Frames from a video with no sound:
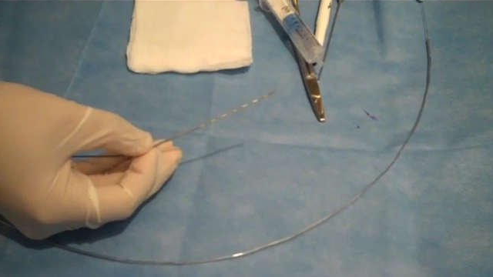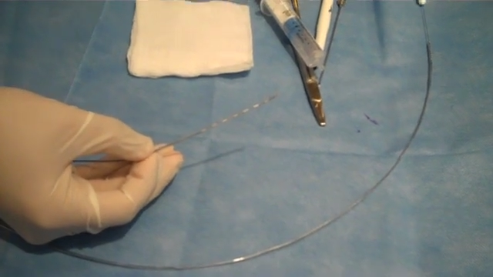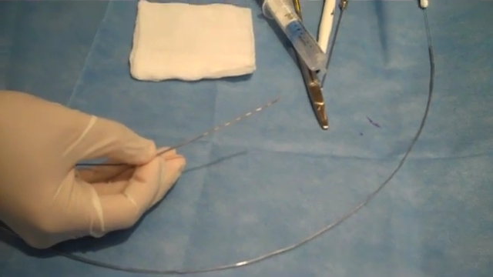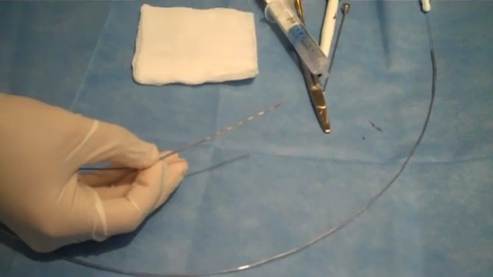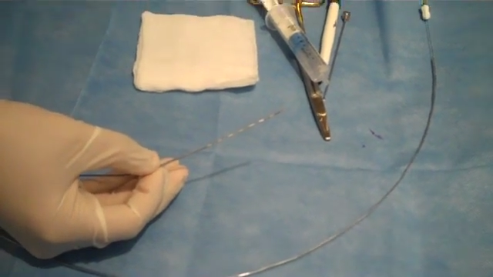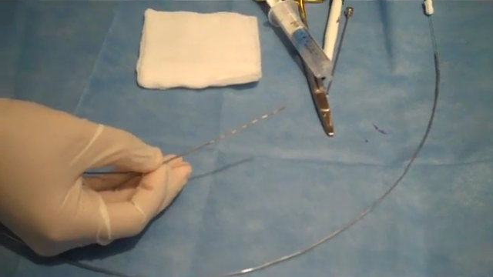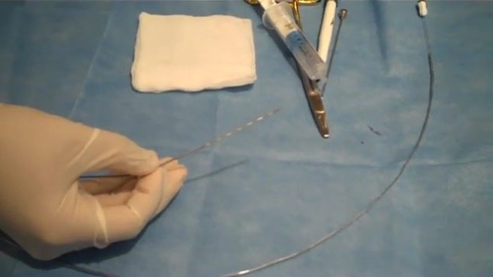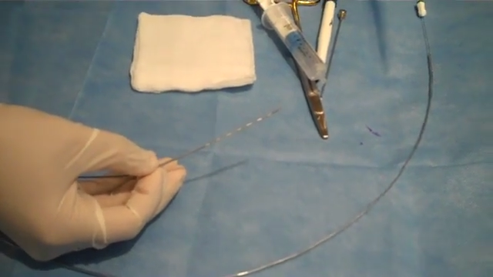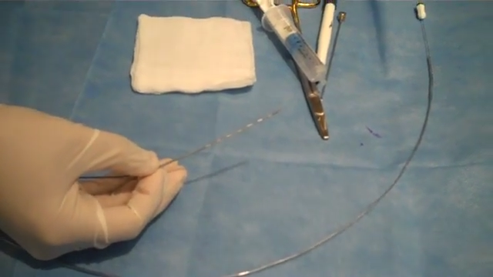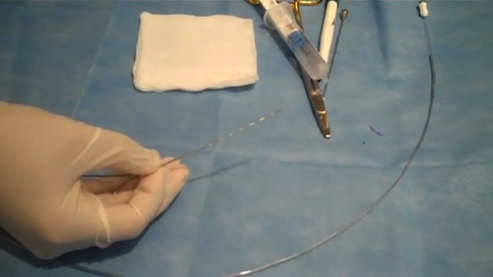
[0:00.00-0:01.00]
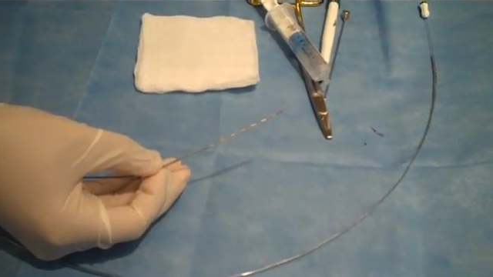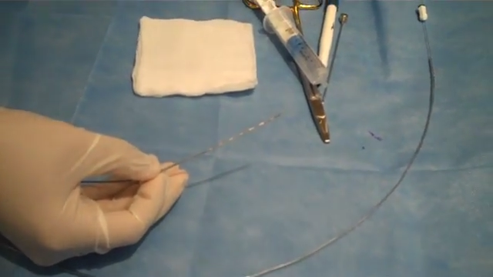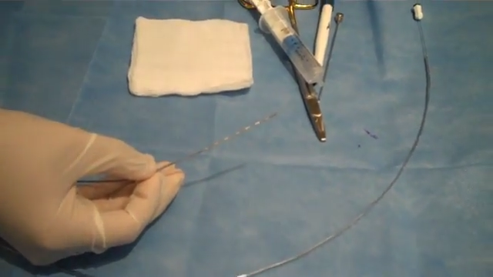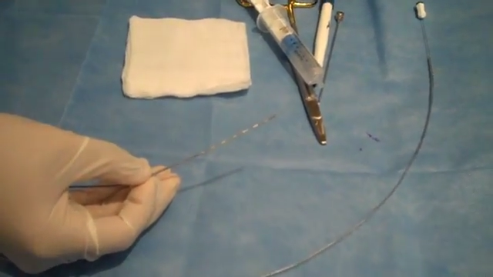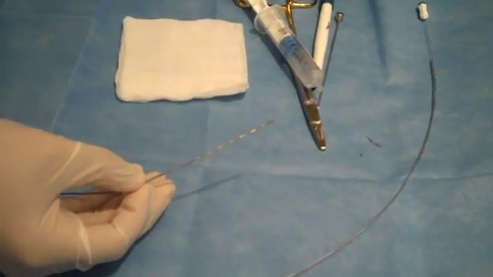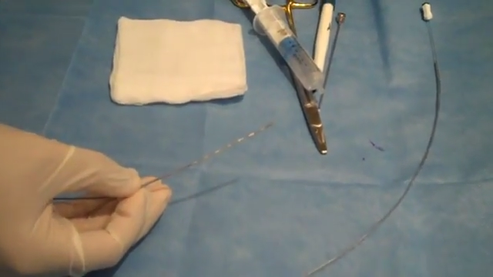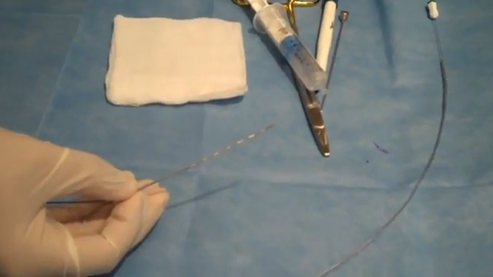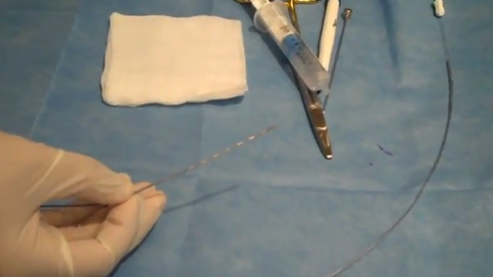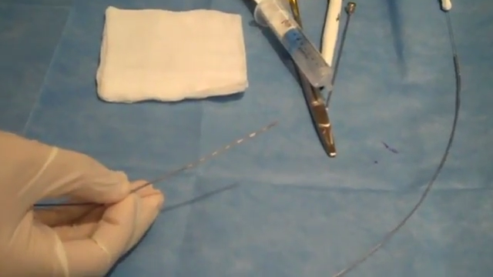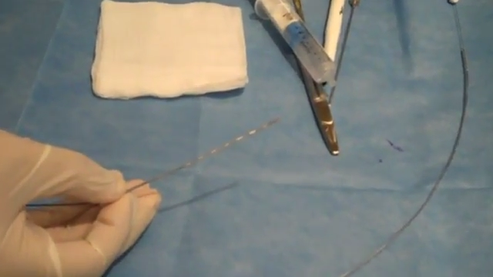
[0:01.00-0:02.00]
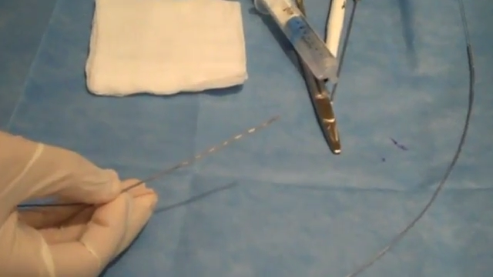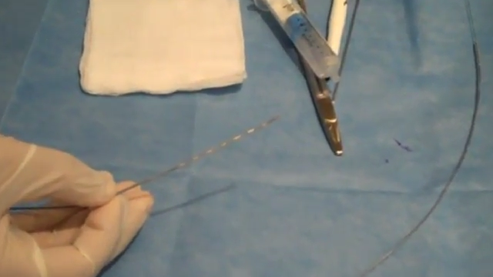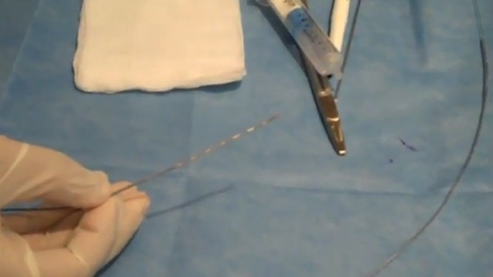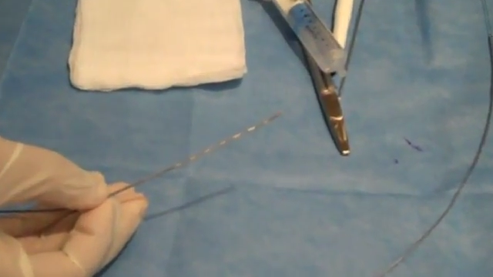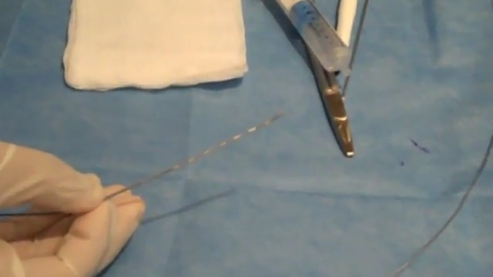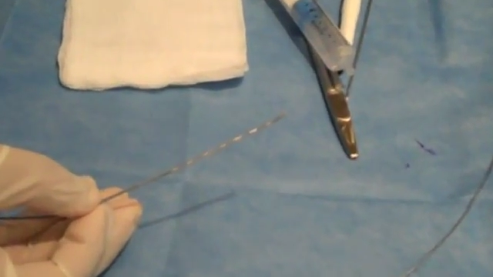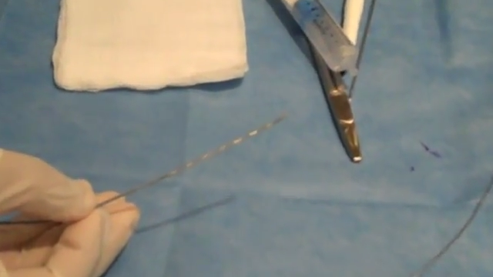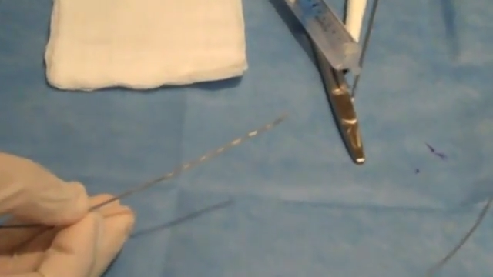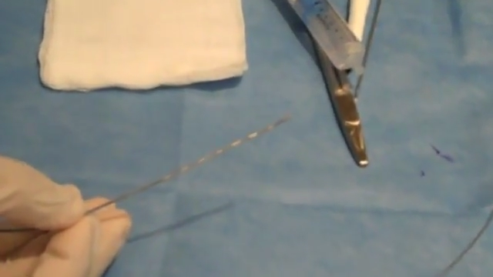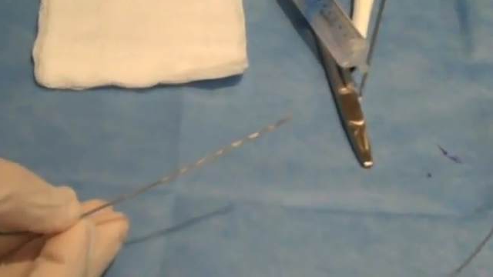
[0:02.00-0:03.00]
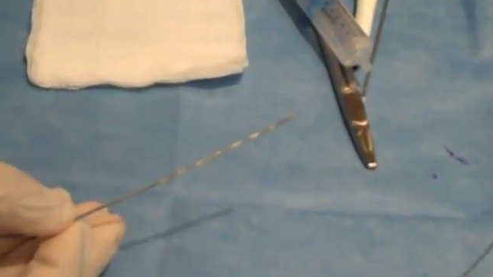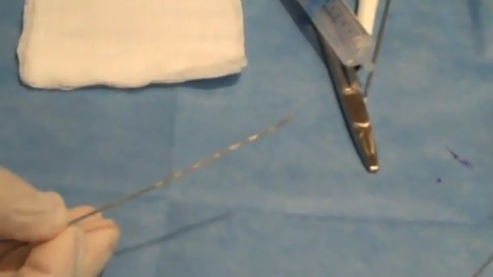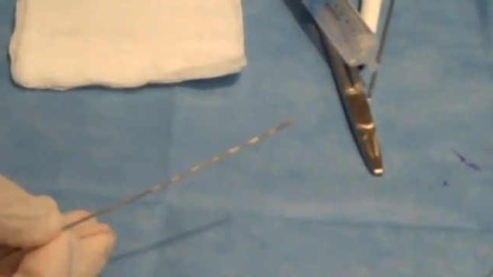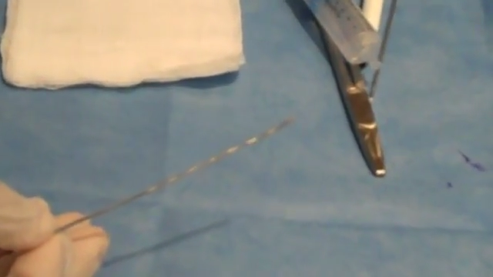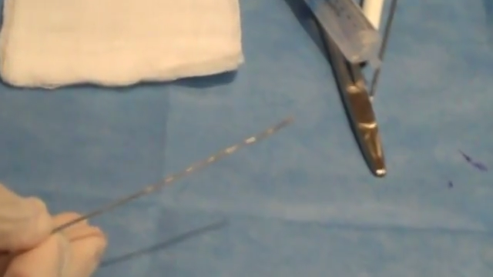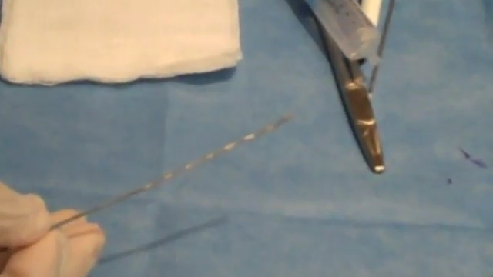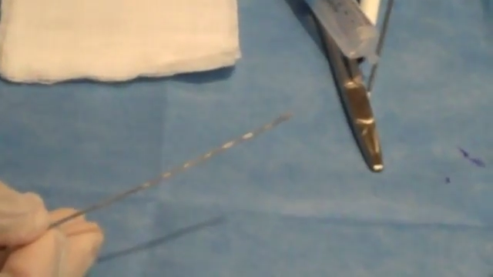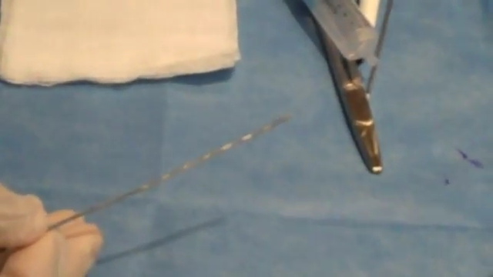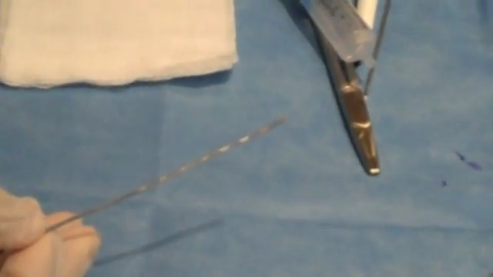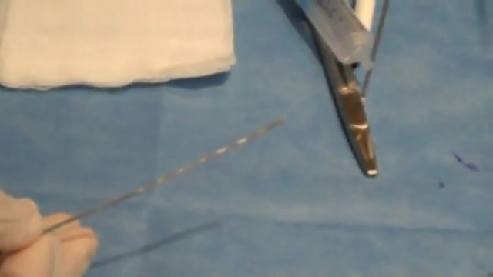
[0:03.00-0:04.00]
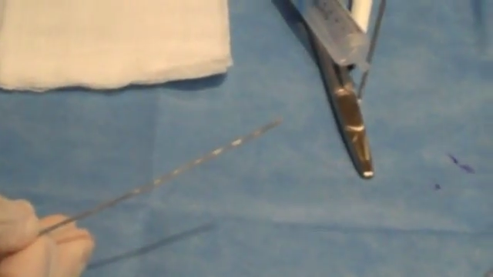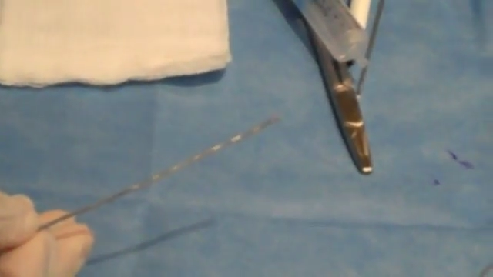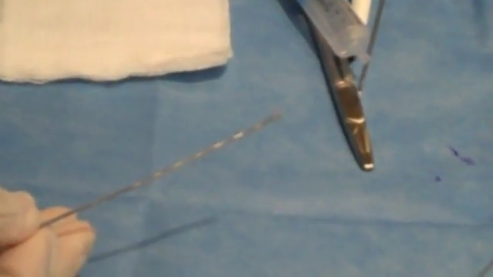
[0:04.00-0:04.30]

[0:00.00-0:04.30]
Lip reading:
[unreadable: no face in view]